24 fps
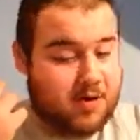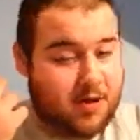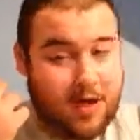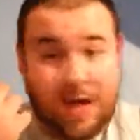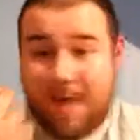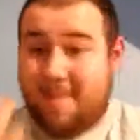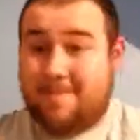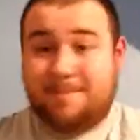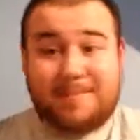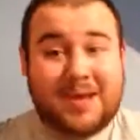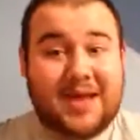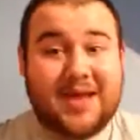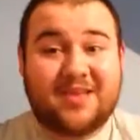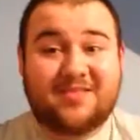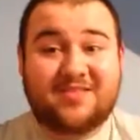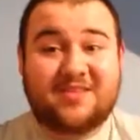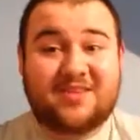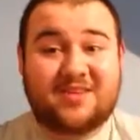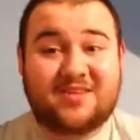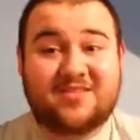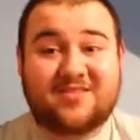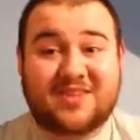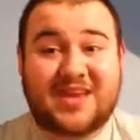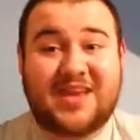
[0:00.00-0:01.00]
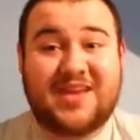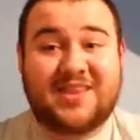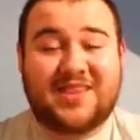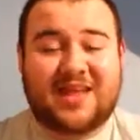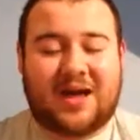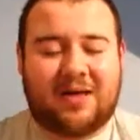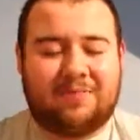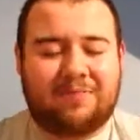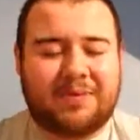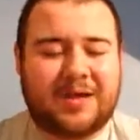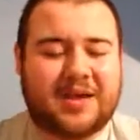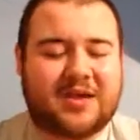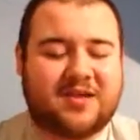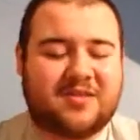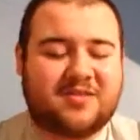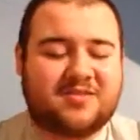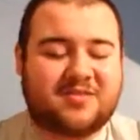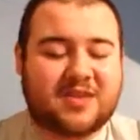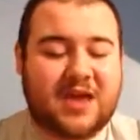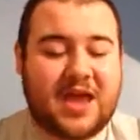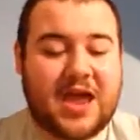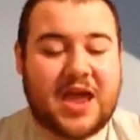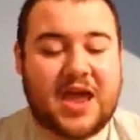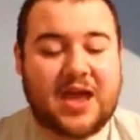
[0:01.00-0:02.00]
amazing to see that,
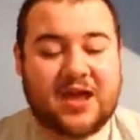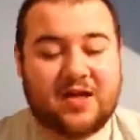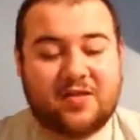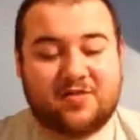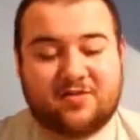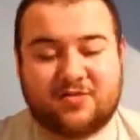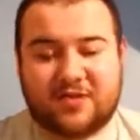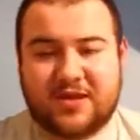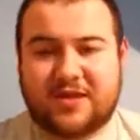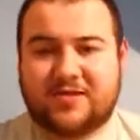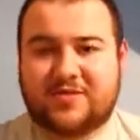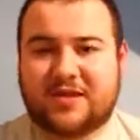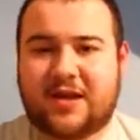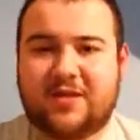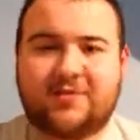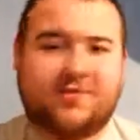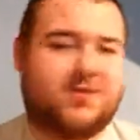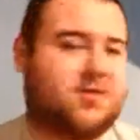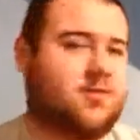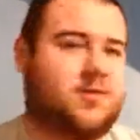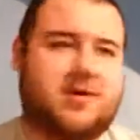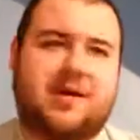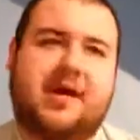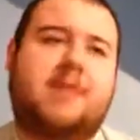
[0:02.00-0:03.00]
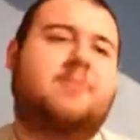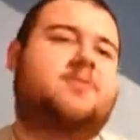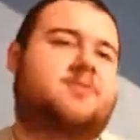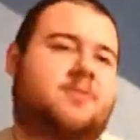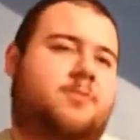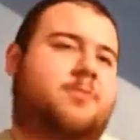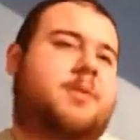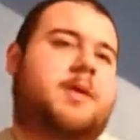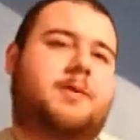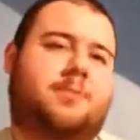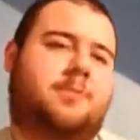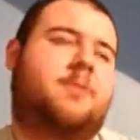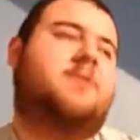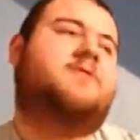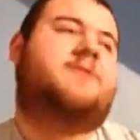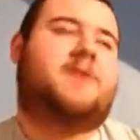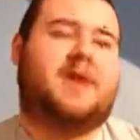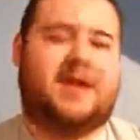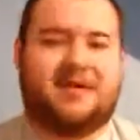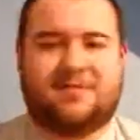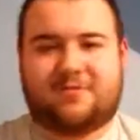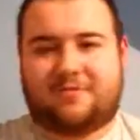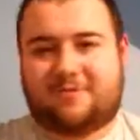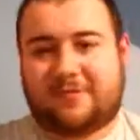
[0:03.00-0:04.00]
because these are 2 games that people
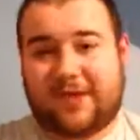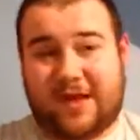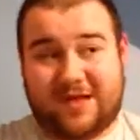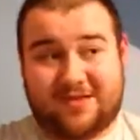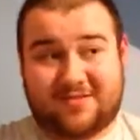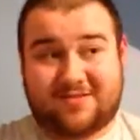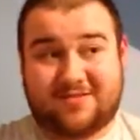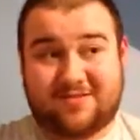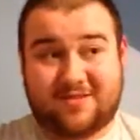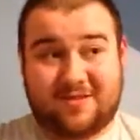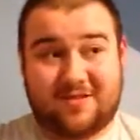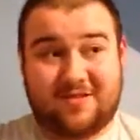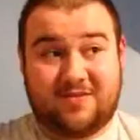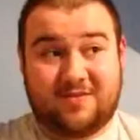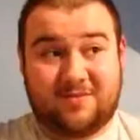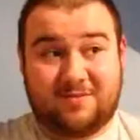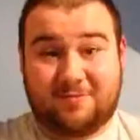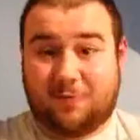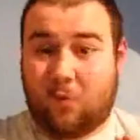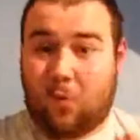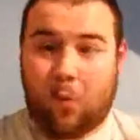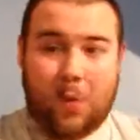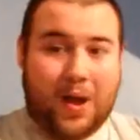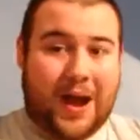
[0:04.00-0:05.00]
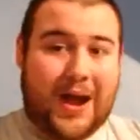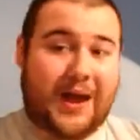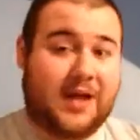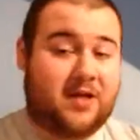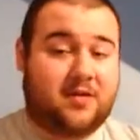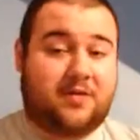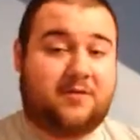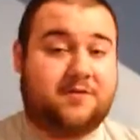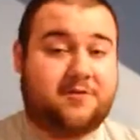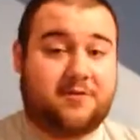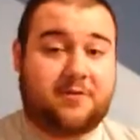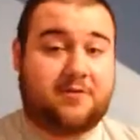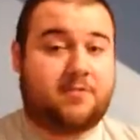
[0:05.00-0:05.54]
have asked for a while,